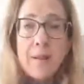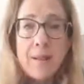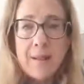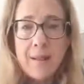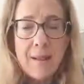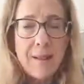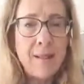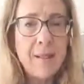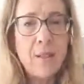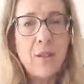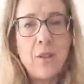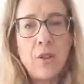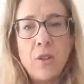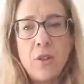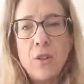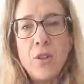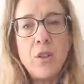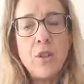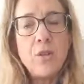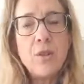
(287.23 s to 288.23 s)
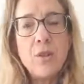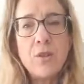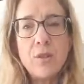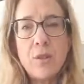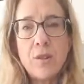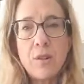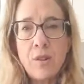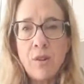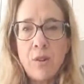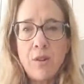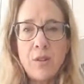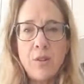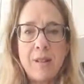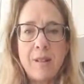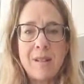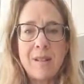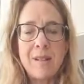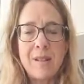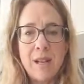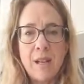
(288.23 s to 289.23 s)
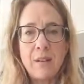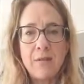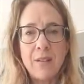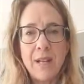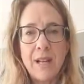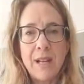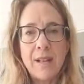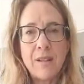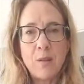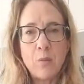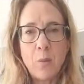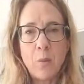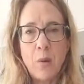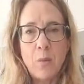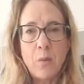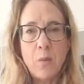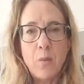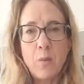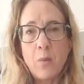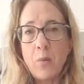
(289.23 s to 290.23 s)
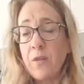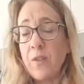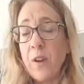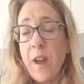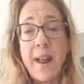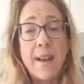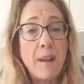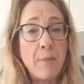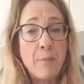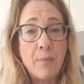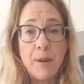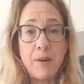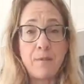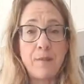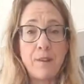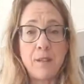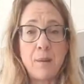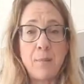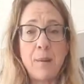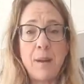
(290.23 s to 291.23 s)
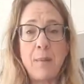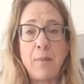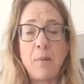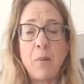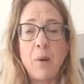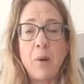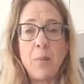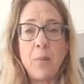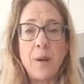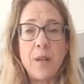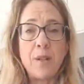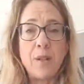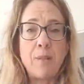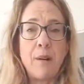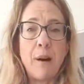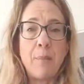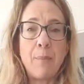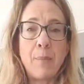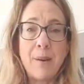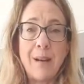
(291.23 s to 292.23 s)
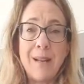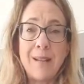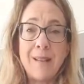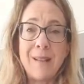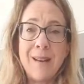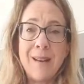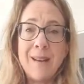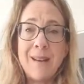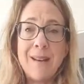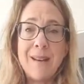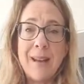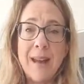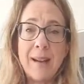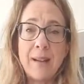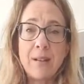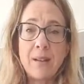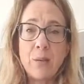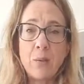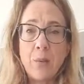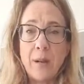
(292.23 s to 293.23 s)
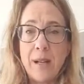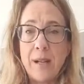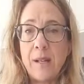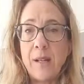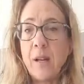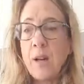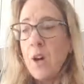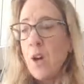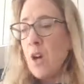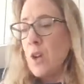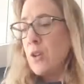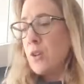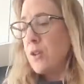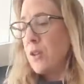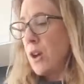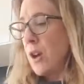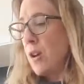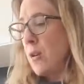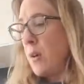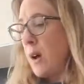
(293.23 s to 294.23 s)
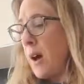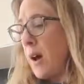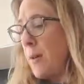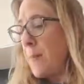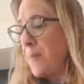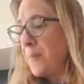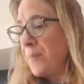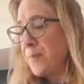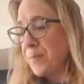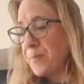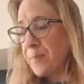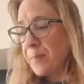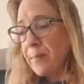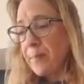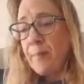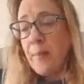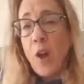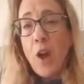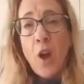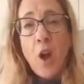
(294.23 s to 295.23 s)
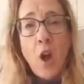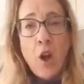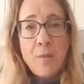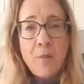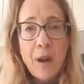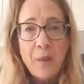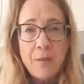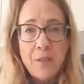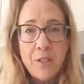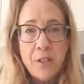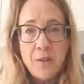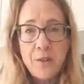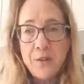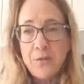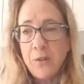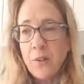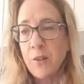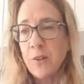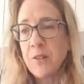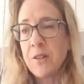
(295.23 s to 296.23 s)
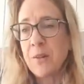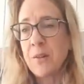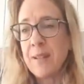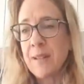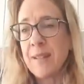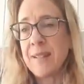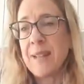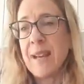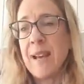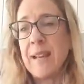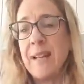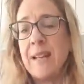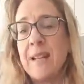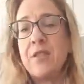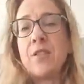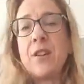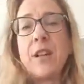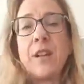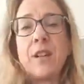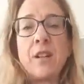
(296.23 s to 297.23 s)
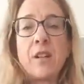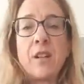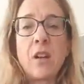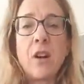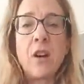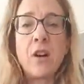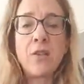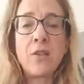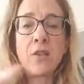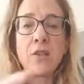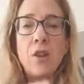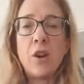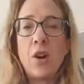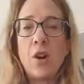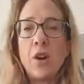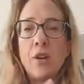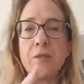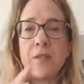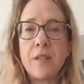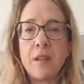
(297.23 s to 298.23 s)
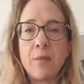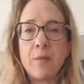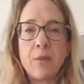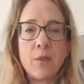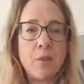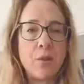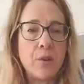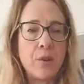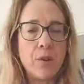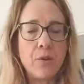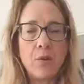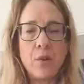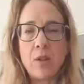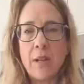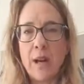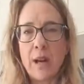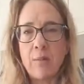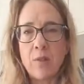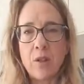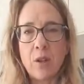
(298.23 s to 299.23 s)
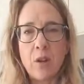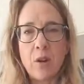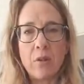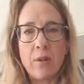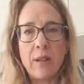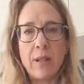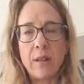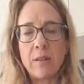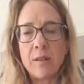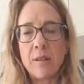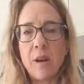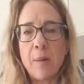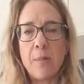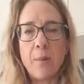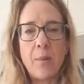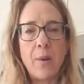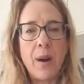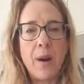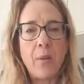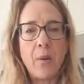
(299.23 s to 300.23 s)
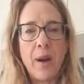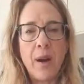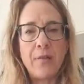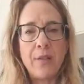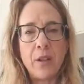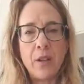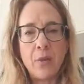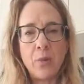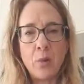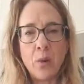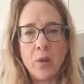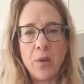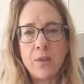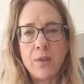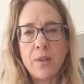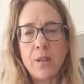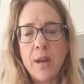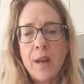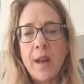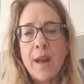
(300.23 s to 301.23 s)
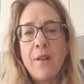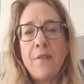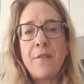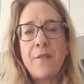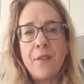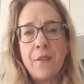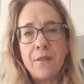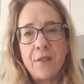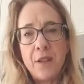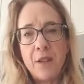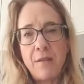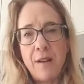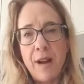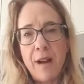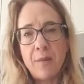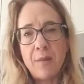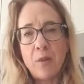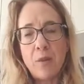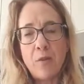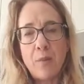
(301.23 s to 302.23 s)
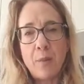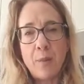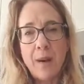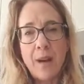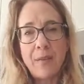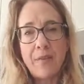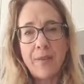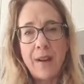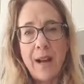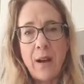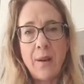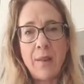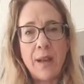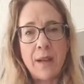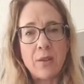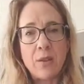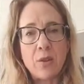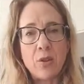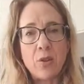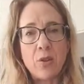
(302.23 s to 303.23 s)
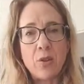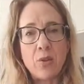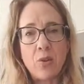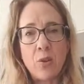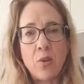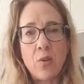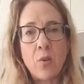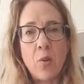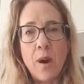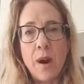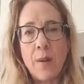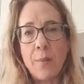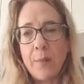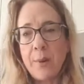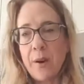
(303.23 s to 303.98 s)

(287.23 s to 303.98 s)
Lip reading: as I said, you can use your starter instead of yeast for any bread recipe, but when we do our bread next week. So I hope that was useful. So as I said, literally a glass jar of some sort, an old jam jar or a little Tupperware, whatever you want, 50 grams of bread flour, that's the strong white